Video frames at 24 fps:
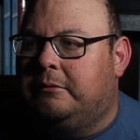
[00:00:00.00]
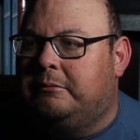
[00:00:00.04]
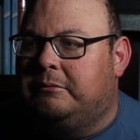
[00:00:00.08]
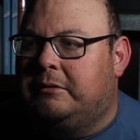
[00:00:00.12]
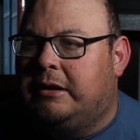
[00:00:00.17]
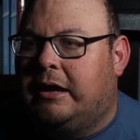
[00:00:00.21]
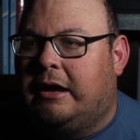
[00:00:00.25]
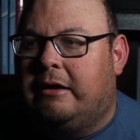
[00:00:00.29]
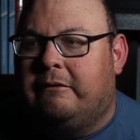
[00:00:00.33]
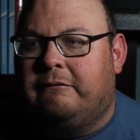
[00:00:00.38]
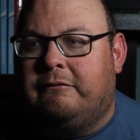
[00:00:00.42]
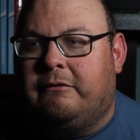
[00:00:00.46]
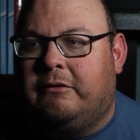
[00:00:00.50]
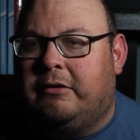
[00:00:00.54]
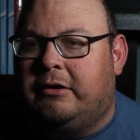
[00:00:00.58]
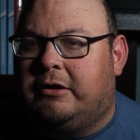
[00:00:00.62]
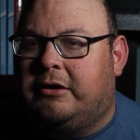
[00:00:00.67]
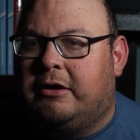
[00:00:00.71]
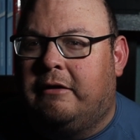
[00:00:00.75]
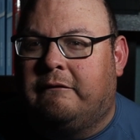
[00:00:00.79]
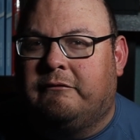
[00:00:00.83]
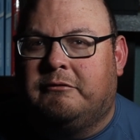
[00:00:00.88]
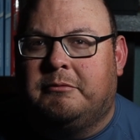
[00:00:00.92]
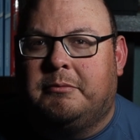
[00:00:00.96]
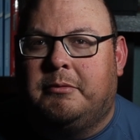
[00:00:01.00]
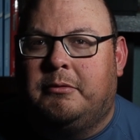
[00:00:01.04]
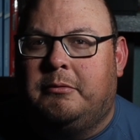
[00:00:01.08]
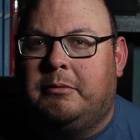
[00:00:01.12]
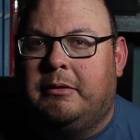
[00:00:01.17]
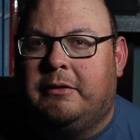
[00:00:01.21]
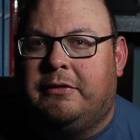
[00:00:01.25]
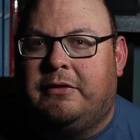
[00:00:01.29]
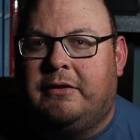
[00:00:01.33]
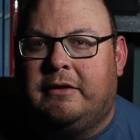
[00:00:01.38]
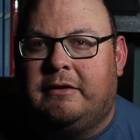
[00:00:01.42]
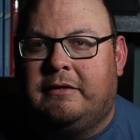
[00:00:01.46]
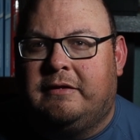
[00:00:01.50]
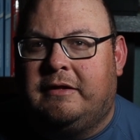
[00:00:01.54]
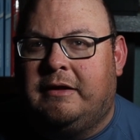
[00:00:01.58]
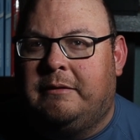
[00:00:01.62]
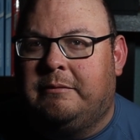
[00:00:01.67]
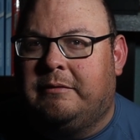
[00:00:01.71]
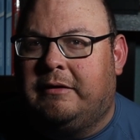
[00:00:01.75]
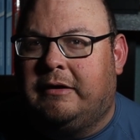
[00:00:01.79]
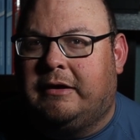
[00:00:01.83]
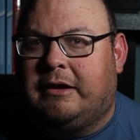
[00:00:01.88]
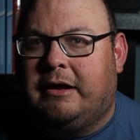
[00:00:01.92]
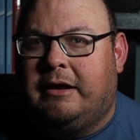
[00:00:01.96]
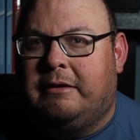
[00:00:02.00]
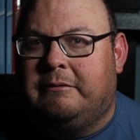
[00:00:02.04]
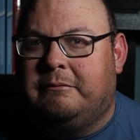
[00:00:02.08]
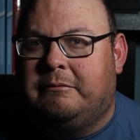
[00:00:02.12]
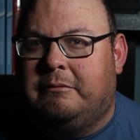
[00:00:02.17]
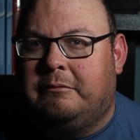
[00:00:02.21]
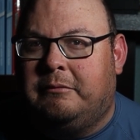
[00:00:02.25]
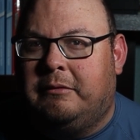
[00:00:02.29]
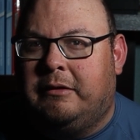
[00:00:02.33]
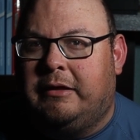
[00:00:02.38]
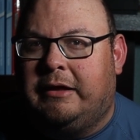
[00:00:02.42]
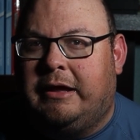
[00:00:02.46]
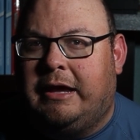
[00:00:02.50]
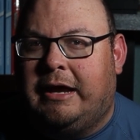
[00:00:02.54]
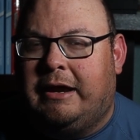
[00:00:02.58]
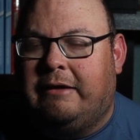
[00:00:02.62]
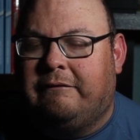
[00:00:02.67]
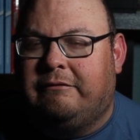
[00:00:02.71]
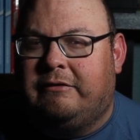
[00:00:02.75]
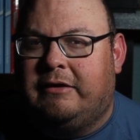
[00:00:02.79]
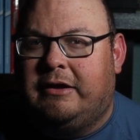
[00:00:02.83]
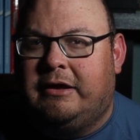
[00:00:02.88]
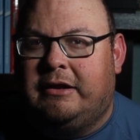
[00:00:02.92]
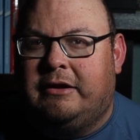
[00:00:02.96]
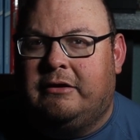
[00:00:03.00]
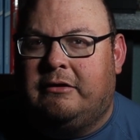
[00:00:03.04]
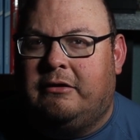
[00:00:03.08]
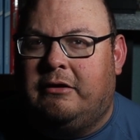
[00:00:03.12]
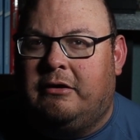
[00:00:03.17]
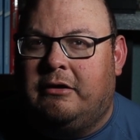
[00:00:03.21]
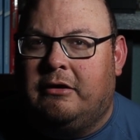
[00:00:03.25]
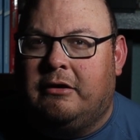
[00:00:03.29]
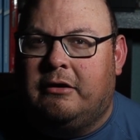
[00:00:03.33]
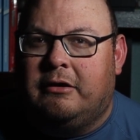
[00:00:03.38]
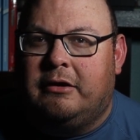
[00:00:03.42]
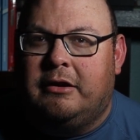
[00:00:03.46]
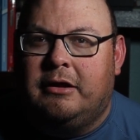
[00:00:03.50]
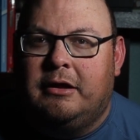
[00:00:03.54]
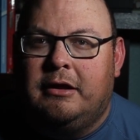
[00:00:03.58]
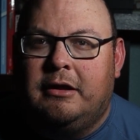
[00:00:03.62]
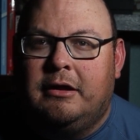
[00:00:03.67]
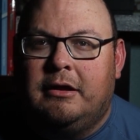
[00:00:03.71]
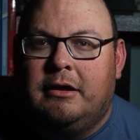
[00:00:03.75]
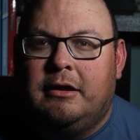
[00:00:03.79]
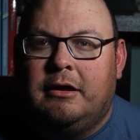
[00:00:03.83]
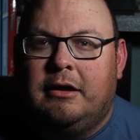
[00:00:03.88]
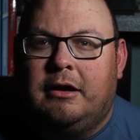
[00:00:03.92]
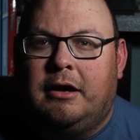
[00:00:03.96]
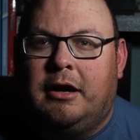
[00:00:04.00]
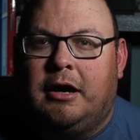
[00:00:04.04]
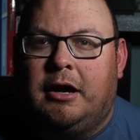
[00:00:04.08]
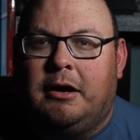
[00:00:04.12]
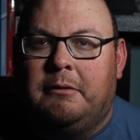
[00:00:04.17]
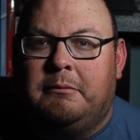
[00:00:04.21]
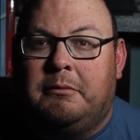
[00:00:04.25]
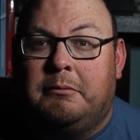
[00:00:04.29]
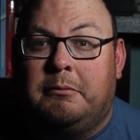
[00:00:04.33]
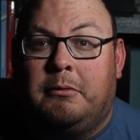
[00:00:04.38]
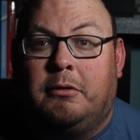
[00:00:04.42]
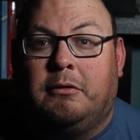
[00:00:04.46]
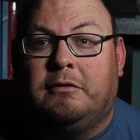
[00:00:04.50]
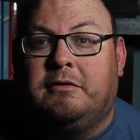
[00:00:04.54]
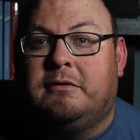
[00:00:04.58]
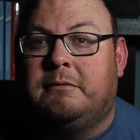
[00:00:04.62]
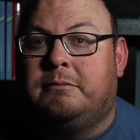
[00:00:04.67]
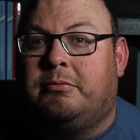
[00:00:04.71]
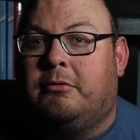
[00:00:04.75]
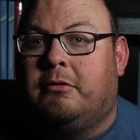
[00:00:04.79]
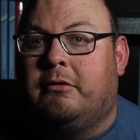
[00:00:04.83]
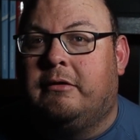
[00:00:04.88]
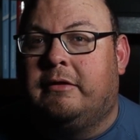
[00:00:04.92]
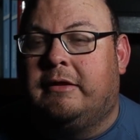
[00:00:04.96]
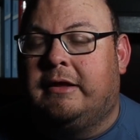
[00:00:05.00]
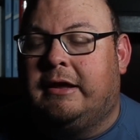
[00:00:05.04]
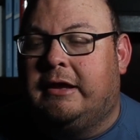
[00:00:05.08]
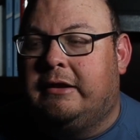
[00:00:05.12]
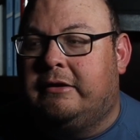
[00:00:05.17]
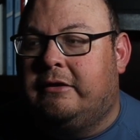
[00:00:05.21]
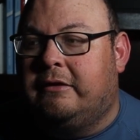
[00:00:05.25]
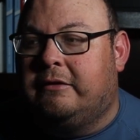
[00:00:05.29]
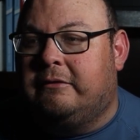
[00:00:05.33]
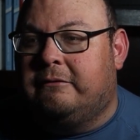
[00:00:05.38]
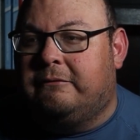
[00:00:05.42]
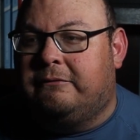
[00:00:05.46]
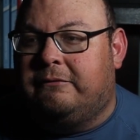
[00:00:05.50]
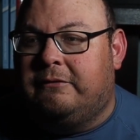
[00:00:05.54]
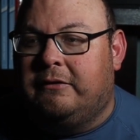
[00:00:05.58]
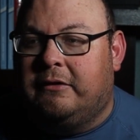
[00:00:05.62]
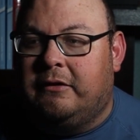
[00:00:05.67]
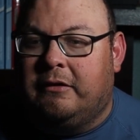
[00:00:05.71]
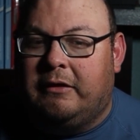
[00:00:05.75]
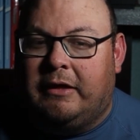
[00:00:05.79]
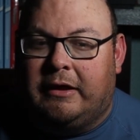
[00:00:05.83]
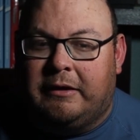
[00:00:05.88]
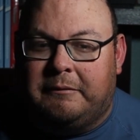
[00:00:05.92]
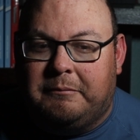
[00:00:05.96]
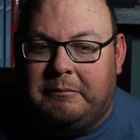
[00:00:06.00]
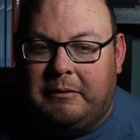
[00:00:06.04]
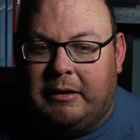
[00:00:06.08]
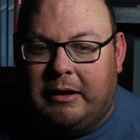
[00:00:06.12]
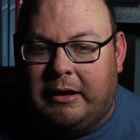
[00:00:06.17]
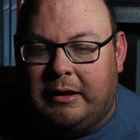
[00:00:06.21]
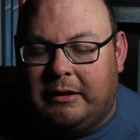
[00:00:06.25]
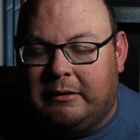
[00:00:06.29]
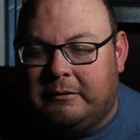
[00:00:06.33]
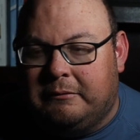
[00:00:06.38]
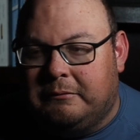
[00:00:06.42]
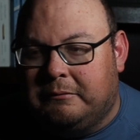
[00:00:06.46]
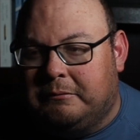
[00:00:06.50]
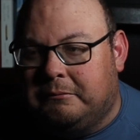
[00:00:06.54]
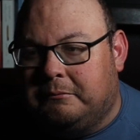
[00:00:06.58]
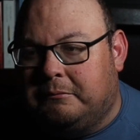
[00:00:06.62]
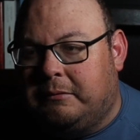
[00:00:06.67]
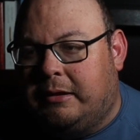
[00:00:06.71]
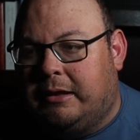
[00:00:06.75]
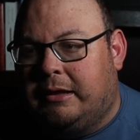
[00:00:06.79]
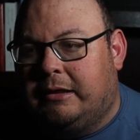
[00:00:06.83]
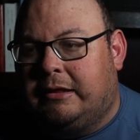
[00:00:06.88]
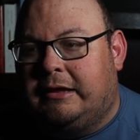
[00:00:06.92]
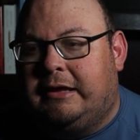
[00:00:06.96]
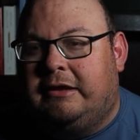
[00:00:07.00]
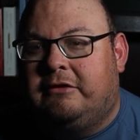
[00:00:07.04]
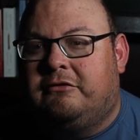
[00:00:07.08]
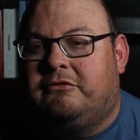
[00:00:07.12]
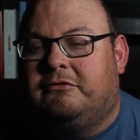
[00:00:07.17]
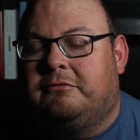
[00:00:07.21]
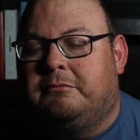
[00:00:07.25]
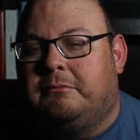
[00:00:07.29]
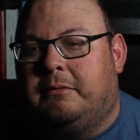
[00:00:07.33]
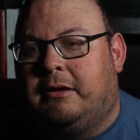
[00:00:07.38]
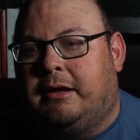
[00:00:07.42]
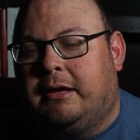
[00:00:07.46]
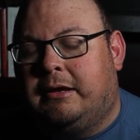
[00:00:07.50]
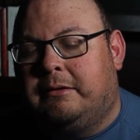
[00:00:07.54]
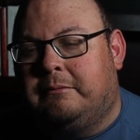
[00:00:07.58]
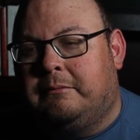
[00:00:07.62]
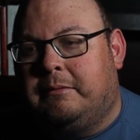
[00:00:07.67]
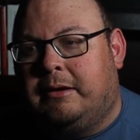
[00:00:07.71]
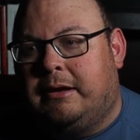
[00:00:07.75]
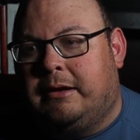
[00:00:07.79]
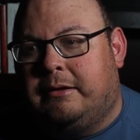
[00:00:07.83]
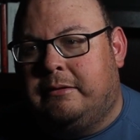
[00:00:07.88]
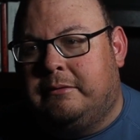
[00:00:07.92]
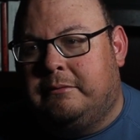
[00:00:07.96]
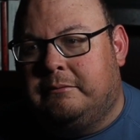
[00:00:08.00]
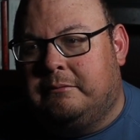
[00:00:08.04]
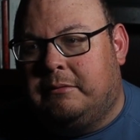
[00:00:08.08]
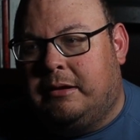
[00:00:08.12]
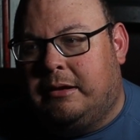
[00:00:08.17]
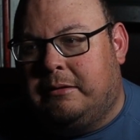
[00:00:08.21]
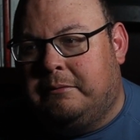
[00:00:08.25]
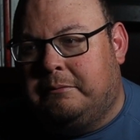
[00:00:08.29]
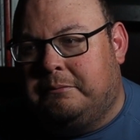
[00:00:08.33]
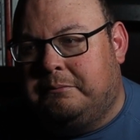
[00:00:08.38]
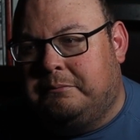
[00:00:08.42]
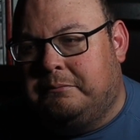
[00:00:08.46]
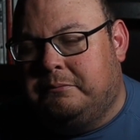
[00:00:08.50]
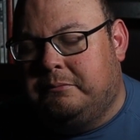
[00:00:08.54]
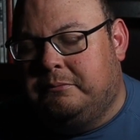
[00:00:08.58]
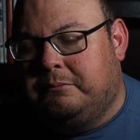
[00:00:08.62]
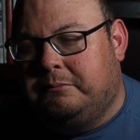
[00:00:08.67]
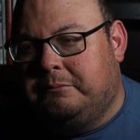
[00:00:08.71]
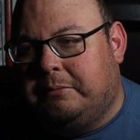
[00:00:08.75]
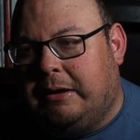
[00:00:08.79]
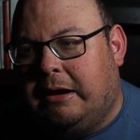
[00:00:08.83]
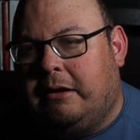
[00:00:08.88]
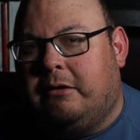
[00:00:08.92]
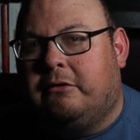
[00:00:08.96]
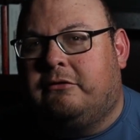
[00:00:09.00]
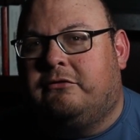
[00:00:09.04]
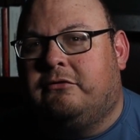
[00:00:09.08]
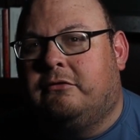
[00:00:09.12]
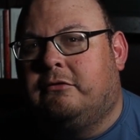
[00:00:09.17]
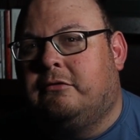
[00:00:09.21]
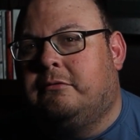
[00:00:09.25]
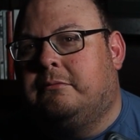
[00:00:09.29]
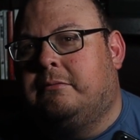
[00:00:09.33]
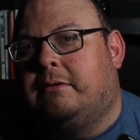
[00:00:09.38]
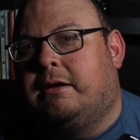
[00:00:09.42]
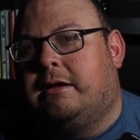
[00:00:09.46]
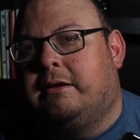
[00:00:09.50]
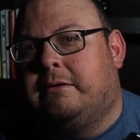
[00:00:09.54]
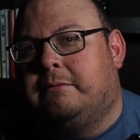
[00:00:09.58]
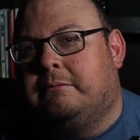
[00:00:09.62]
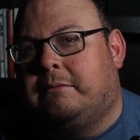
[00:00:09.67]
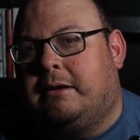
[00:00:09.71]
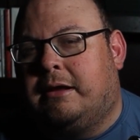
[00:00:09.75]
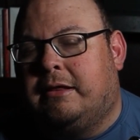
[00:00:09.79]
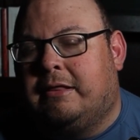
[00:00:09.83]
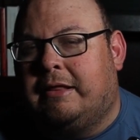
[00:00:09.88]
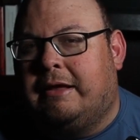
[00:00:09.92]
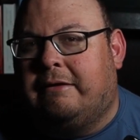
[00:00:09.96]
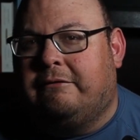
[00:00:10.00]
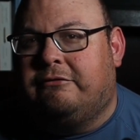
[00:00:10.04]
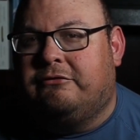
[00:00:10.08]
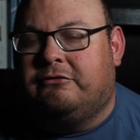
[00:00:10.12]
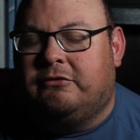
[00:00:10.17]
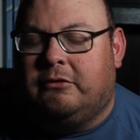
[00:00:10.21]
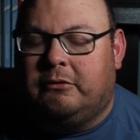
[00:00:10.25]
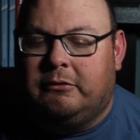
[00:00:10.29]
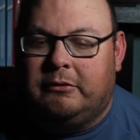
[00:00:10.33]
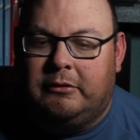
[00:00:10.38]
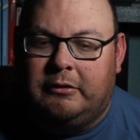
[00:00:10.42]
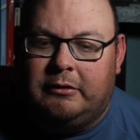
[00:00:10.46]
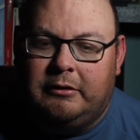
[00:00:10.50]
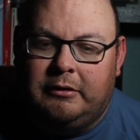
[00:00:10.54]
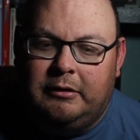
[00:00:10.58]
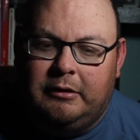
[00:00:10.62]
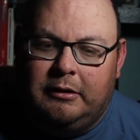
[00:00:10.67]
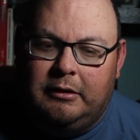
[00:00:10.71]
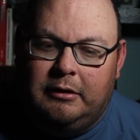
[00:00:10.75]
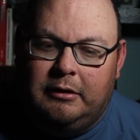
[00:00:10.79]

Not very comfortable with it. Seems like I really have to hit it hard. But most importantly, it doesn't feel like my leash, my power shoulder, my left shoulder